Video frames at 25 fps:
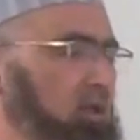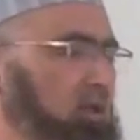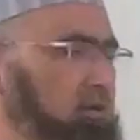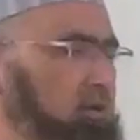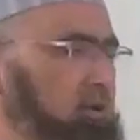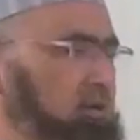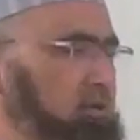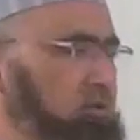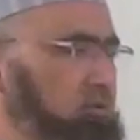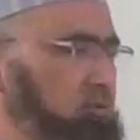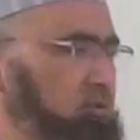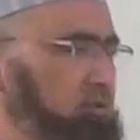
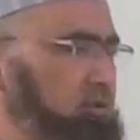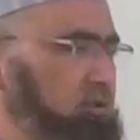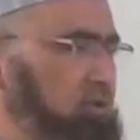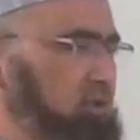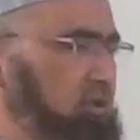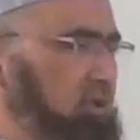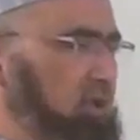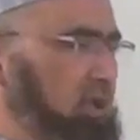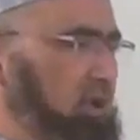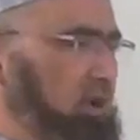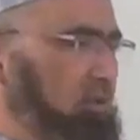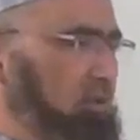Rasul
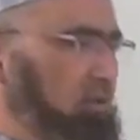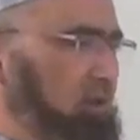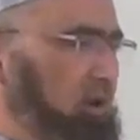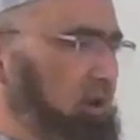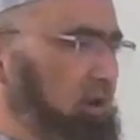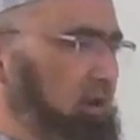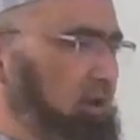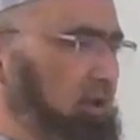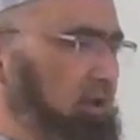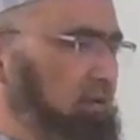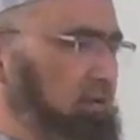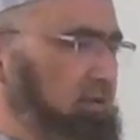Sallallahu
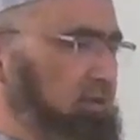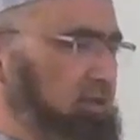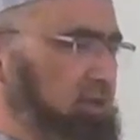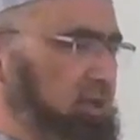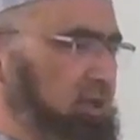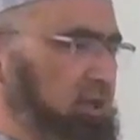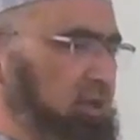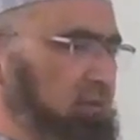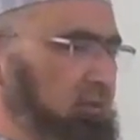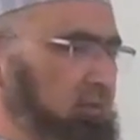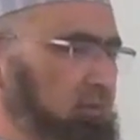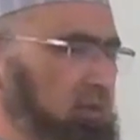Alaihi
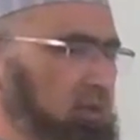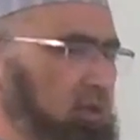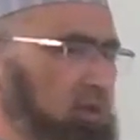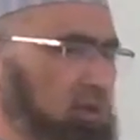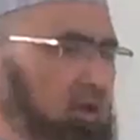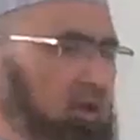Wasallam.